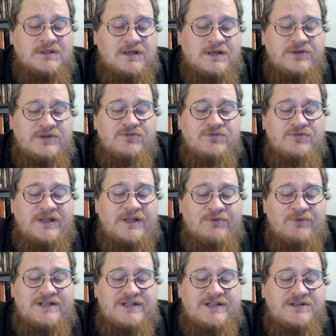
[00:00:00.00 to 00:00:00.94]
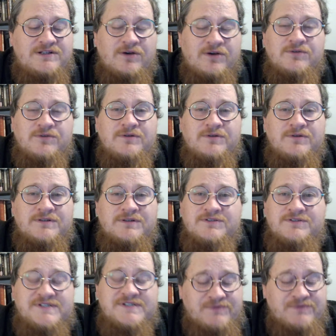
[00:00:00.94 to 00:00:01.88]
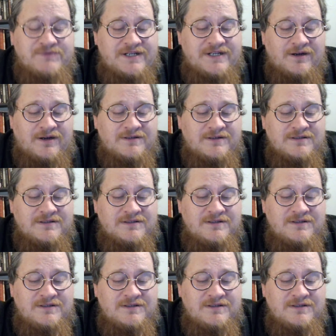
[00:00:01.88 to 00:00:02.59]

a newly written ode to a sweetheart,